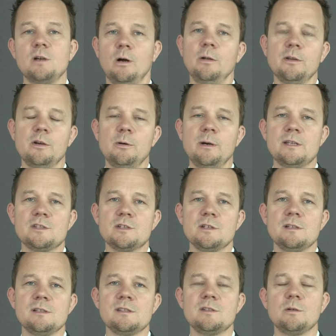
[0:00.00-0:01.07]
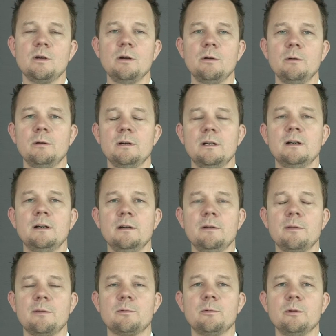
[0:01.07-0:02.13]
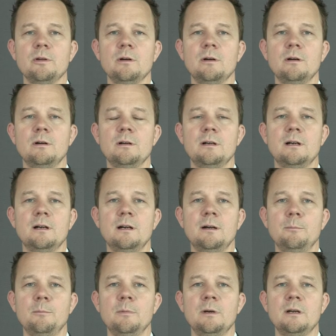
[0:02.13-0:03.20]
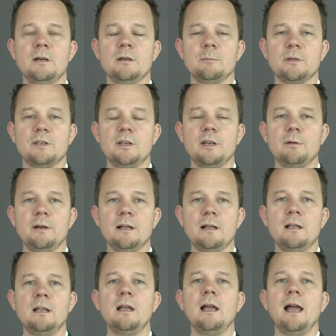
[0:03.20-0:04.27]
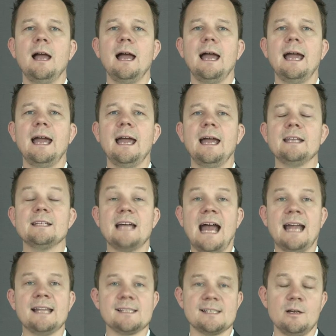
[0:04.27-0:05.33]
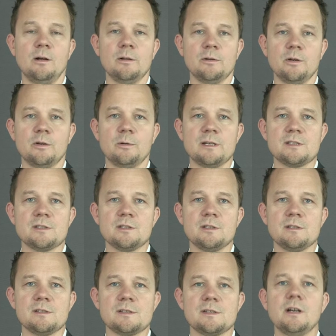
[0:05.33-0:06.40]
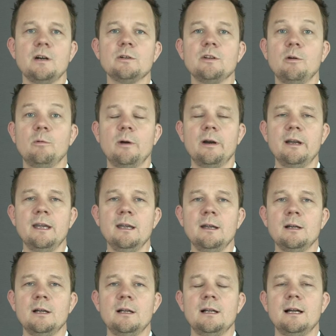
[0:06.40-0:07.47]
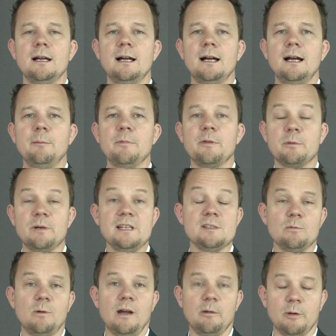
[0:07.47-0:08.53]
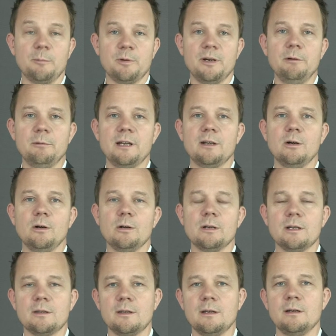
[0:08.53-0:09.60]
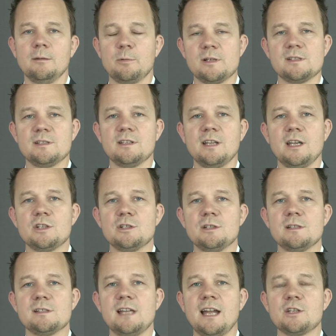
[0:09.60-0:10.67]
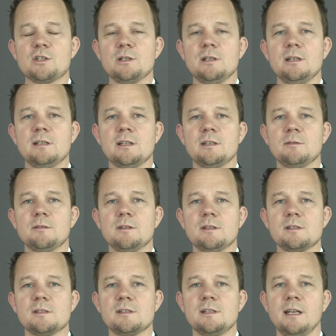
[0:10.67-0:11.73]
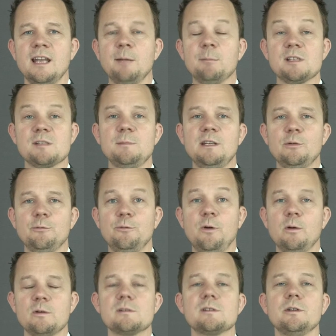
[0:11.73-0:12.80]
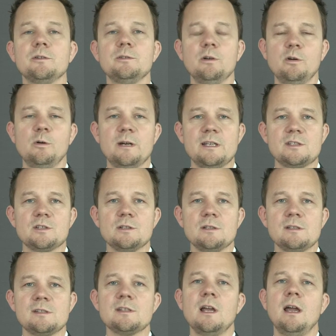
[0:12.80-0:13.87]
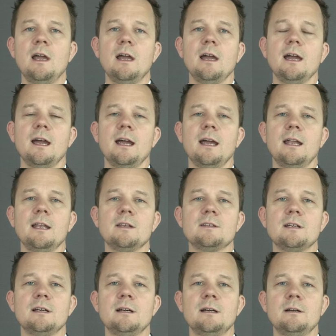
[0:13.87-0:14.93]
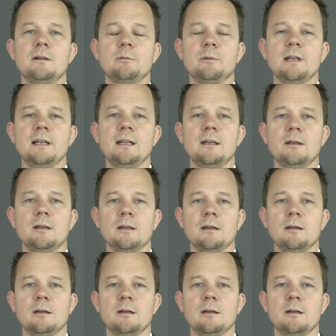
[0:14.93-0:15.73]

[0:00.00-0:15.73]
all the questions, to go through your material and answer all your questions. So don't worry. The reason why we pre-recorded the presentation is actually it enables me to focus on your questions and really